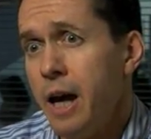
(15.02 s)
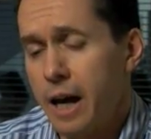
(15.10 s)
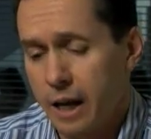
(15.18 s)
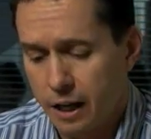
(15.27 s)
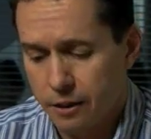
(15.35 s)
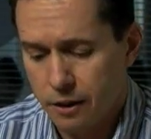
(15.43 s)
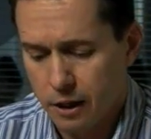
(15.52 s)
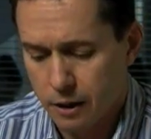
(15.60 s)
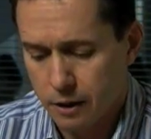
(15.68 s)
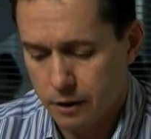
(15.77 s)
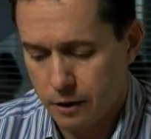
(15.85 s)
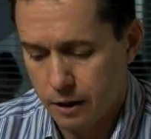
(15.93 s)
And I
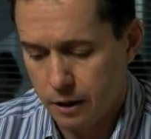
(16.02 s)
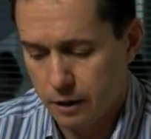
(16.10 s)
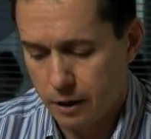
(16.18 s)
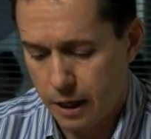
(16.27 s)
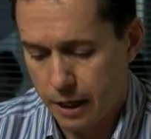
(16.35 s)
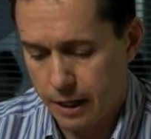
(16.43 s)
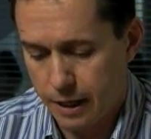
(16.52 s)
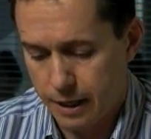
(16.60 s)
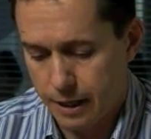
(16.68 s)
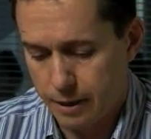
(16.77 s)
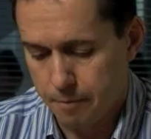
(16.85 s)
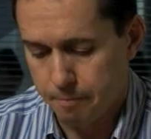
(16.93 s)
think
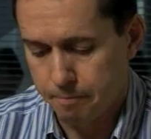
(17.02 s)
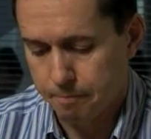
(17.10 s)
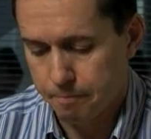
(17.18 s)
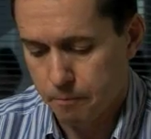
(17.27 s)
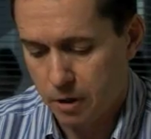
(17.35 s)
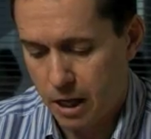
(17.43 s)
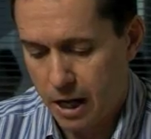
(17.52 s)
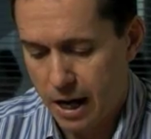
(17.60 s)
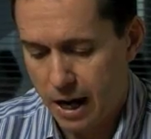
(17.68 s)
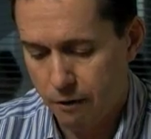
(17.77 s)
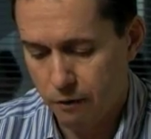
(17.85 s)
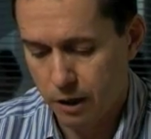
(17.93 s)
that
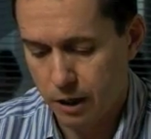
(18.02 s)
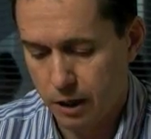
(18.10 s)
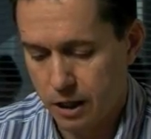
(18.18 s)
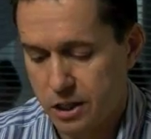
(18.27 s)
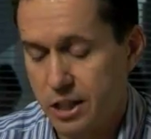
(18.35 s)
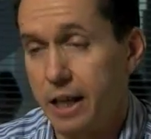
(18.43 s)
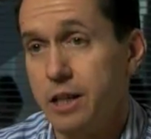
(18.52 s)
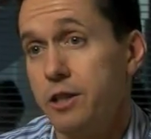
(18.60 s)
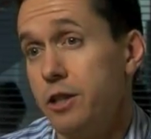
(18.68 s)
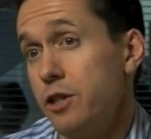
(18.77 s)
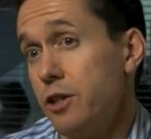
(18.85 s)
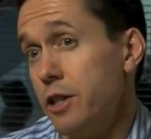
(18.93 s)
having a
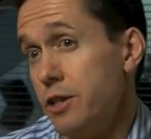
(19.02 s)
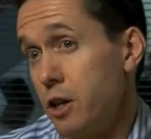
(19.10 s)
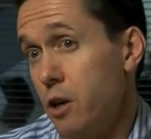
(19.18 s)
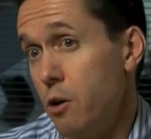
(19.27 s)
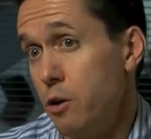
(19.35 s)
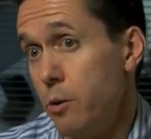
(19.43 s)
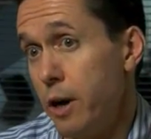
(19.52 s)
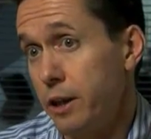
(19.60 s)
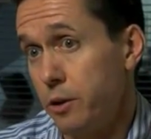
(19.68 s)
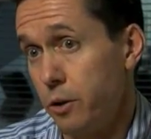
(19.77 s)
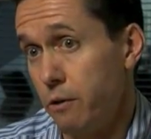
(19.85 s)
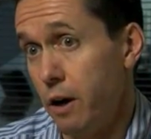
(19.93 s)
statistician as a
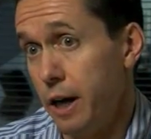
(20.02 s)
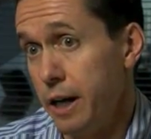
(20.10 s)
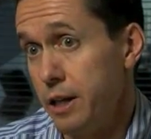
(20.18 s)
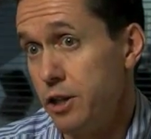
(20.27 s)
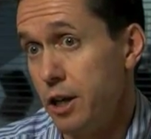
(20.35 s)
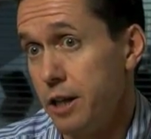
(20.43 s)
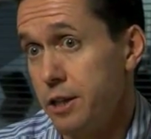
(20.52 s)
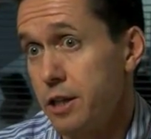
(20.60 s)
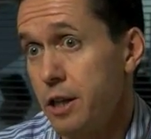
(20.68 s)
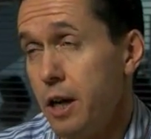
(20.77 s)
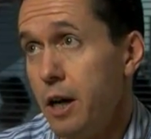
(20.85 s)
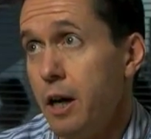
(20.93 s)
co-director of
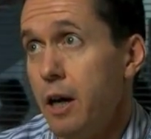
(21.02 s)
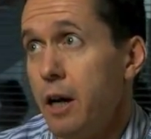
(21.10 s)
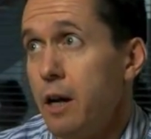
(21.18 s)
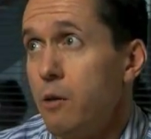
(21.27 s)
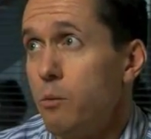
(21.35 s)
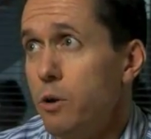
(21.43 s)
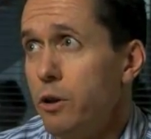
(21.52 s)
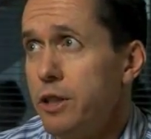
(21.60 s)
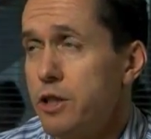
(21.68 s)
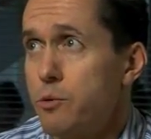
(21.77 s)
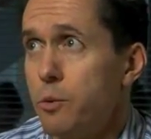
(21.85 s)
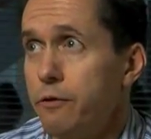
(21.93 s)
IHS really
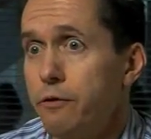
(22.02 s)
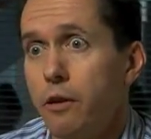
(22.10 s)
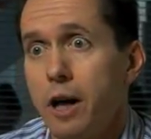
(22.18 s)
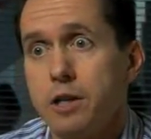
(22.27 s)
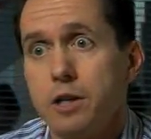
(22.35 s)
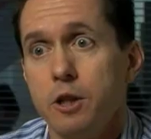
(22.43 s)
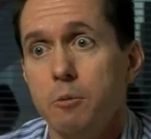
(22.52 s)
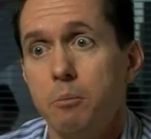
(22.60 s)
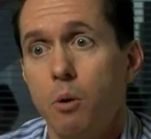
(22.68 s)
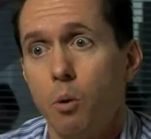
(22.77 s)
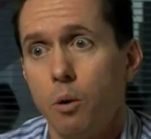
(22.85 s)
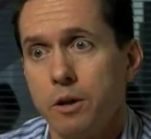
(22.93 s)
just reflects the
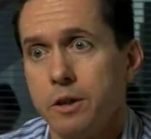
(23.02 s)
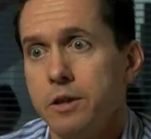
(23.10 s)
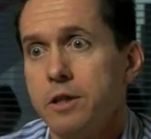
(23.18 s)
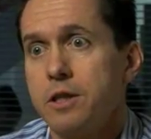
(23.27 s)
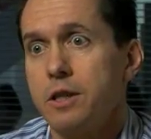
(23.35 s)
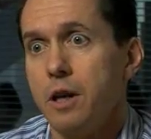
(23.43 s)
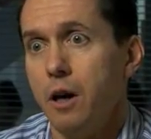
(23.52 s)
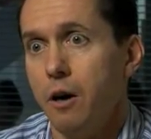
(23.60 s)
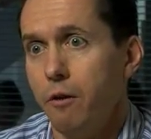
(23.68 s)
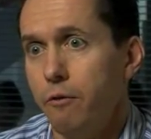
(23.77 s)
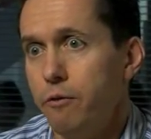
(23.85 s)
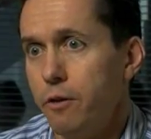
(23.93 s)
importance
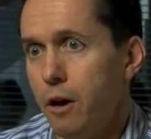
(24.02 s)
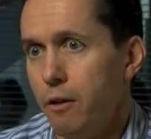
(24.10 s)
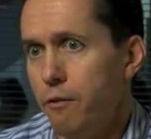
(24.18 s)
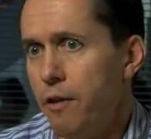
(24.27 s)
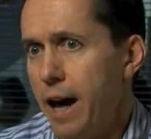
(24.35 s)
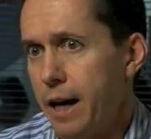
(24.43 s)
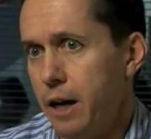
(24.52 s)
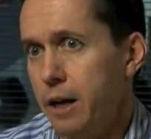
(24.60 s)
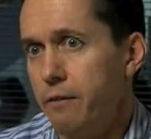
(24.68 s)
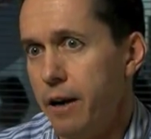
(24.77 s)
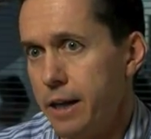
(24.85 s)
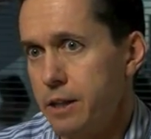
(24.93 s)
of that kind
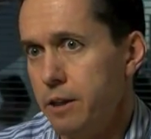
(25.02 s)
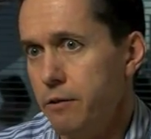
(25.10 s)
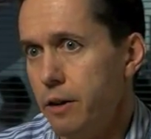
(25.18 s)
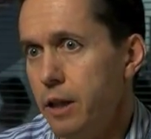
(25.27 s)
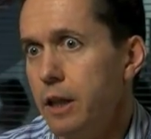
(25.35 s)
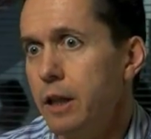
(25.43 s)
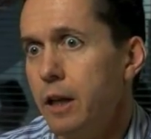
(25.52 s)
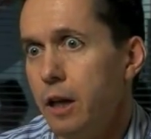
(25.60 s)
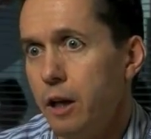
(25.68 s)
of activity